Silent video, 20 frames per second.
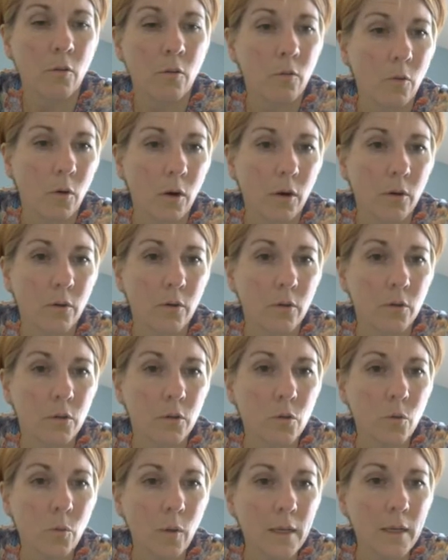
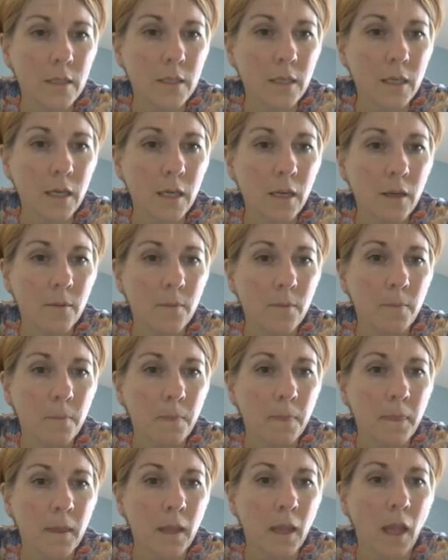420.
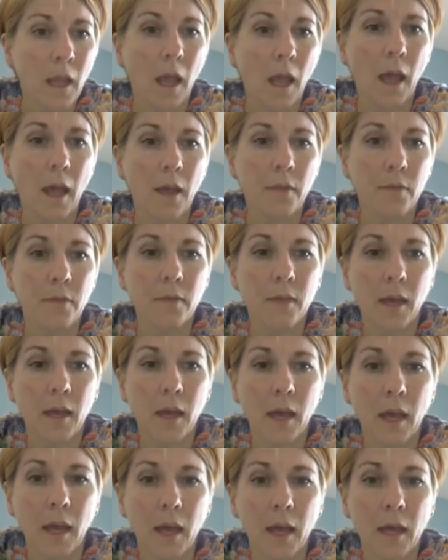And
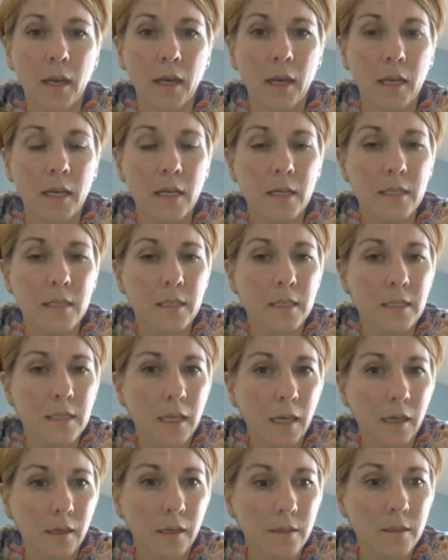then
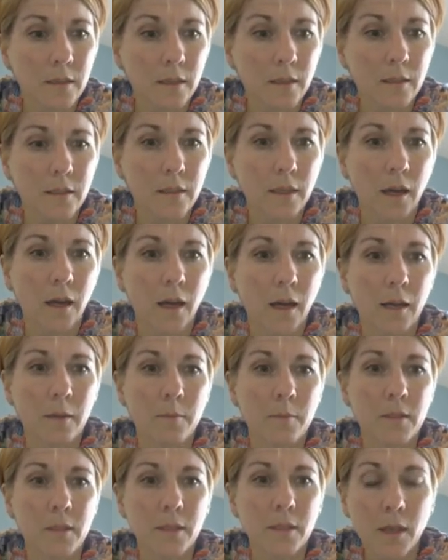6
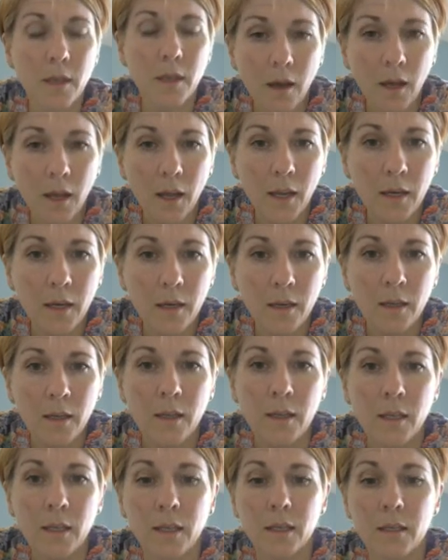times 9
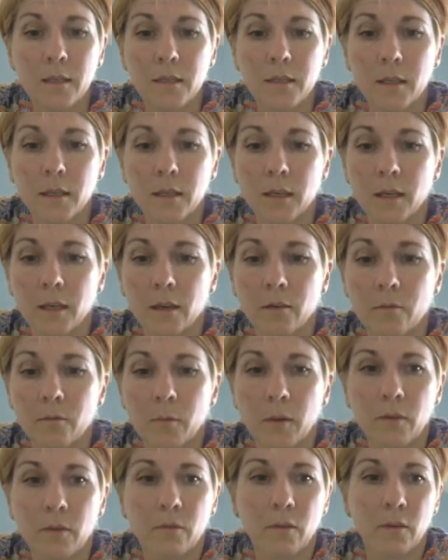is going to give
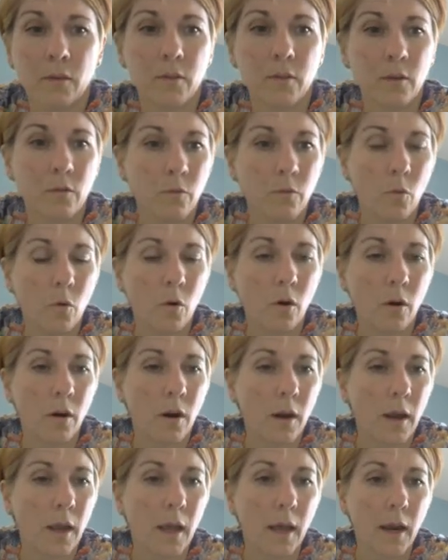me 54.
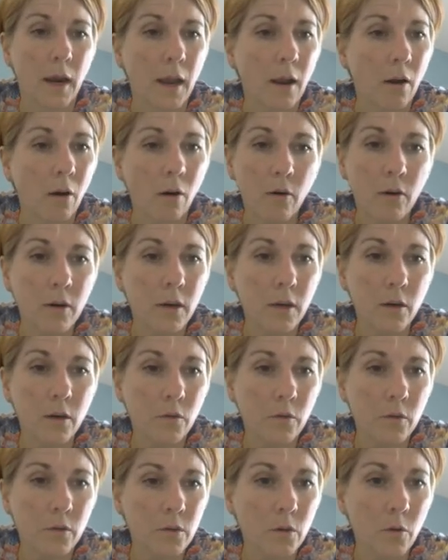And I already
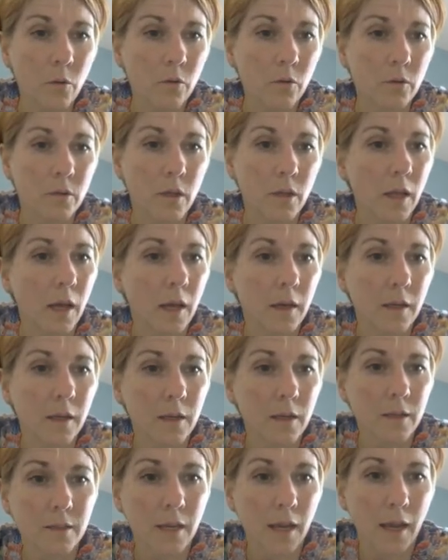know the total to that
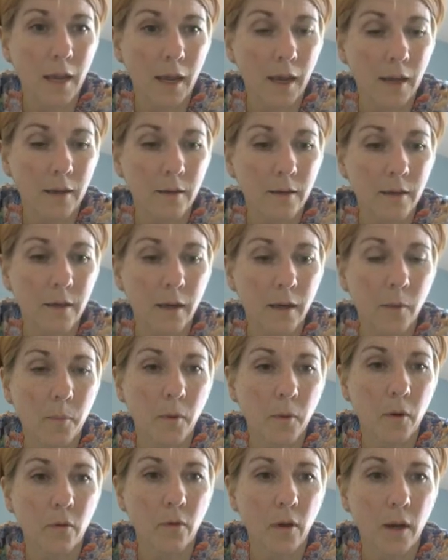because I added it up
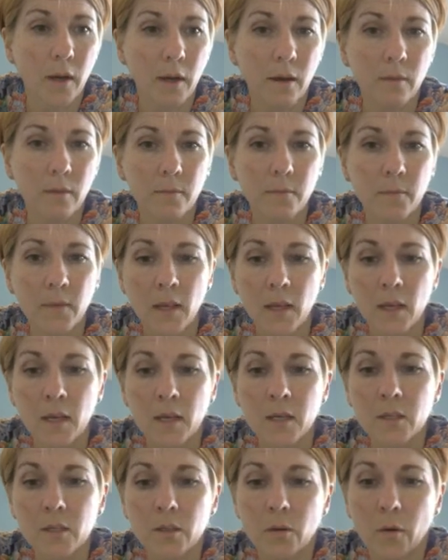already.
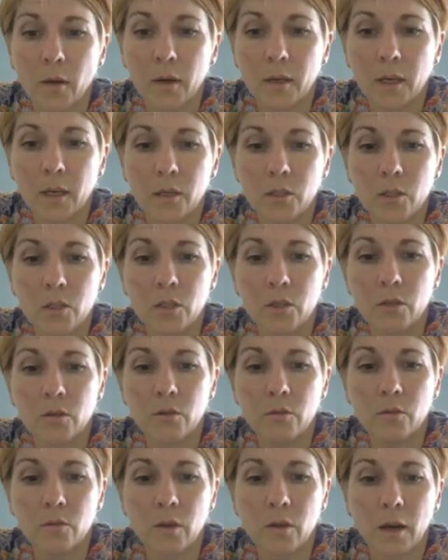So I get
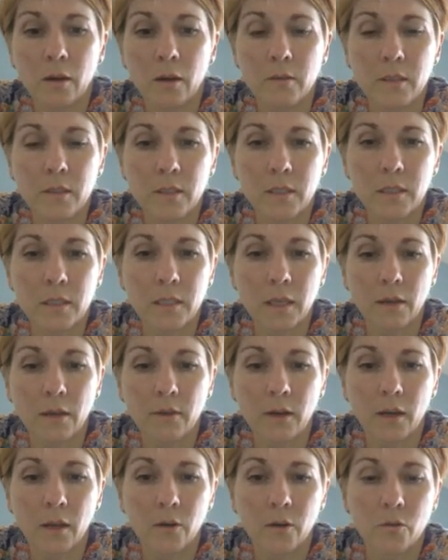
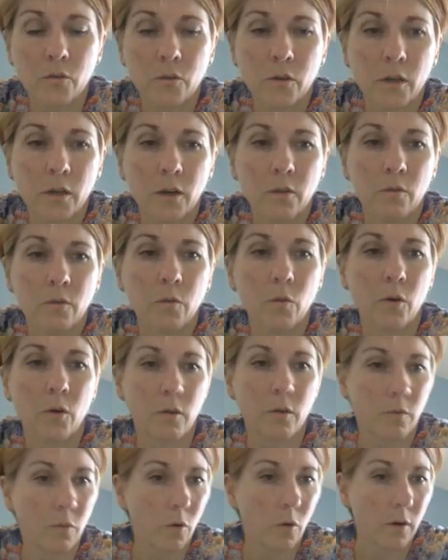
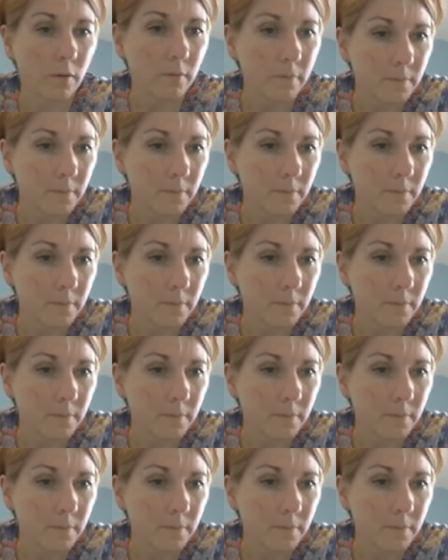2,744.